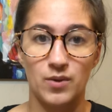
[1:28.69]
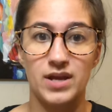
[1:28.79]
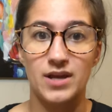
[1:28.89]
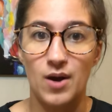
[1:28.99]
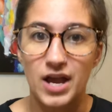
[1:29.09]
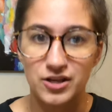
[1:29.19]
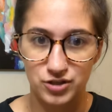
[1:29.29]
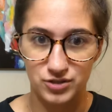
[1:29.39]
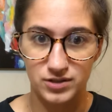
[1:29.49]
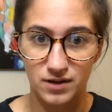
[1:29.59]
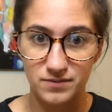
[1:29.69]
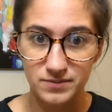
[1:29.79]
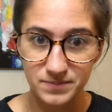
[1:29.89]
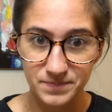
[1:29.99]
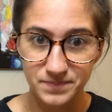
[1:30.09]
Okay, now ask yourself.
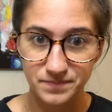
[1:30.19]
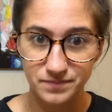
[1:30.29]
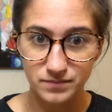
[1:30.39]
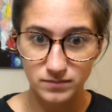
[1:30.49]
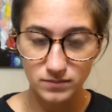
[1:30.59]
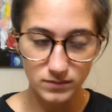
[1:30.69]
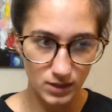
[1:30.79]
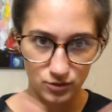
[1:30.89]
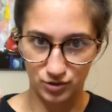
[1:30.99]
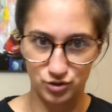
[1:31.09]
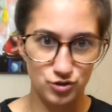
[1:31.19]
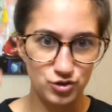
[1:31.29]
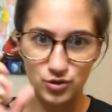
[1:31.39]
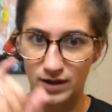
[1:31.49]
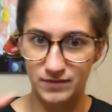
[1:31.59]
So as soon
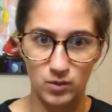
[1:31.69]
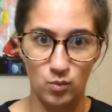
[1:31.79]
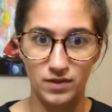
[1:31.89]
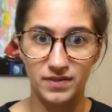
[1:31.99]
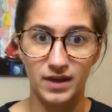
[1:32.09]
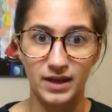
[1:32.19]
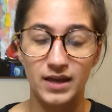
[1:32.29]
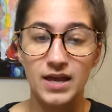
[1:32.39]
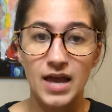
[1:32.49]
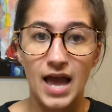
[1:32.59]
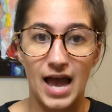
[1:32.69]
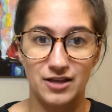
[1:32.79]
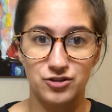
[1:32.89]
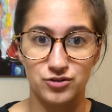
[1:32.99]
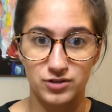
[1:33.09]
as you have that one thing,
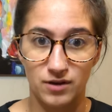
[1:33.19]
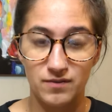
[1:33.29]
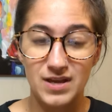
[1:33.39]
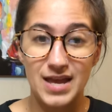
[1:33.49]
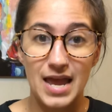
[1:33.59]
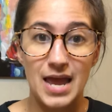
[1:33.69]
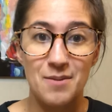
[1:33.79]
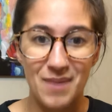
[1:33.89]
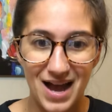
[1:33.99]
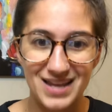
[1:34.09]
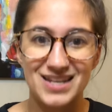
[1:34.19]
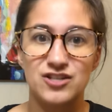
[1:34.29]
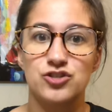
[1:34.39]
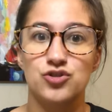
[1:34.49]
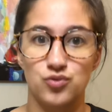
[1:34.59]
ask yourself, am I in
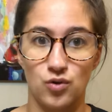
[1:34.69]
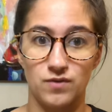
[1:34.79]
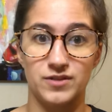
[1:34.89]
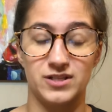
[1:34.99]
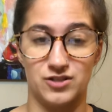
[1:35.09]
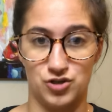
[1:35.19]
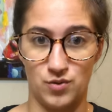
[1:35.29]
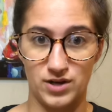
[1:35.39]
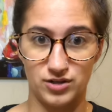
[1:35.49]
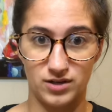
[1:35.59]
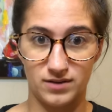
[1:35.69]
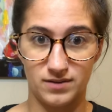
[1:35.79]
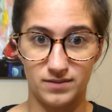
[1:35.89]
control of this situation?